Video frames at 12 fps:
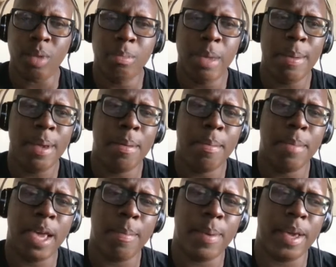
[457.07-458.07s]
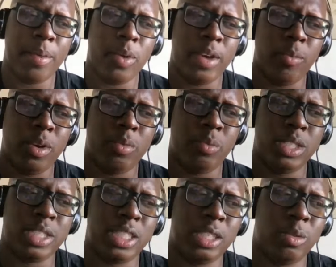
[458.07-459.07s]
maybe we
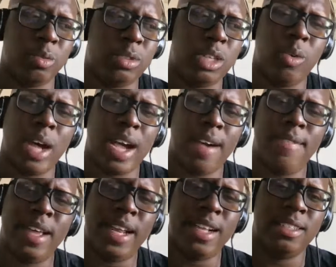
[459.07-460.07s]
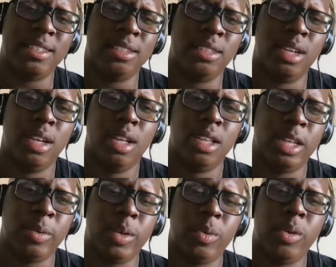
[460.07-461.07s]
still don't have that answer.
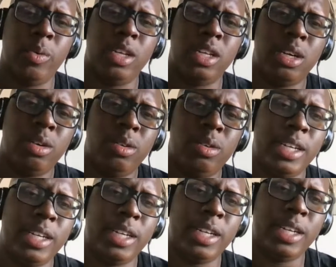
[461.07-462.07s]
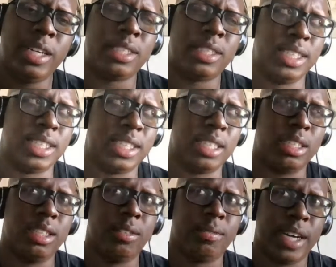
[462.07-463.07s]
Like we know Darren Till is a good
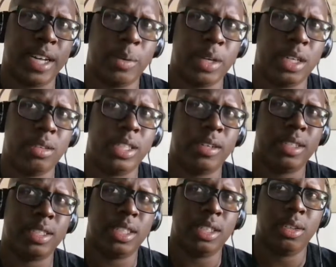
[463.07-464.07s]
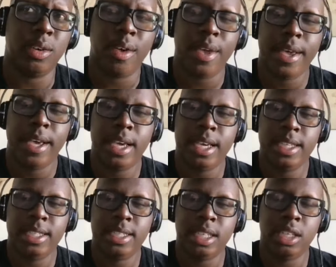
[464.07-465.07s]
fighter. We know Darren Till
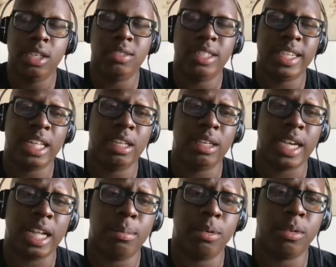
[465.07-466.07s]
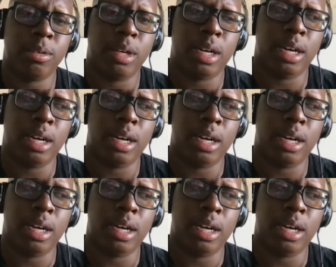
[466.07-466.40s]
is a UFC caliber